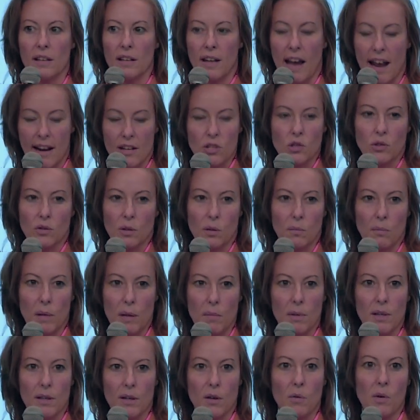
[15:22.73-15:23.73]
that actually
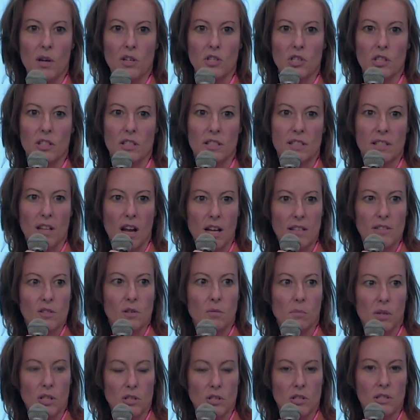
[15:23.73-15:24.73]
maybe the question is not
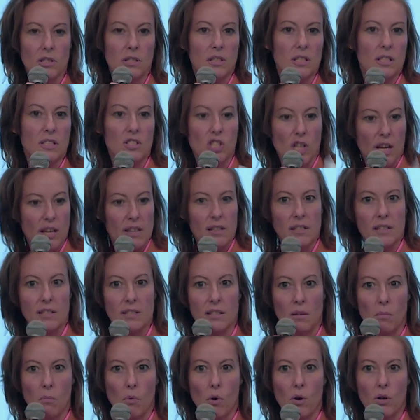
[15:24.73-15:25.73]
so much to teach
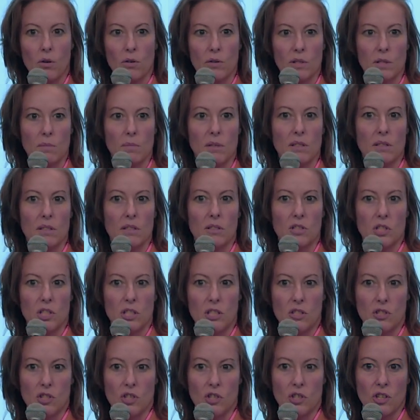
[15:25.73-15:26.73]
ethics and morals, but to
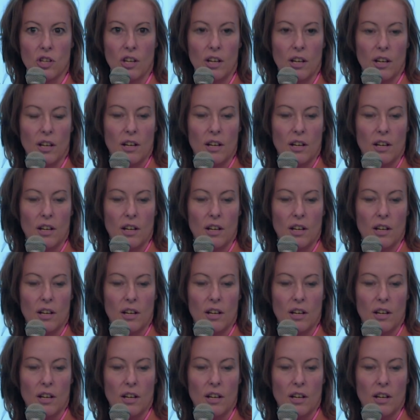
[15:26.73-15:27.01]
teach,